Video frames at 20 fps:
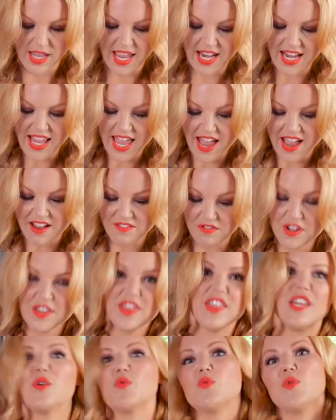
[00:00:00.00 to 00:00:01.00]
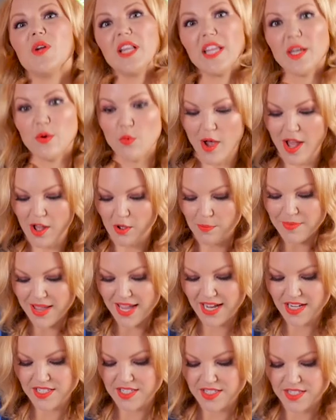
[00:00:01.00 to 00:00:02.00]
and get everything really well
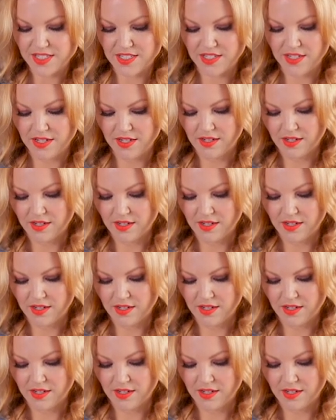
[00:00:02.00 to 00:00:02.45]
mixed.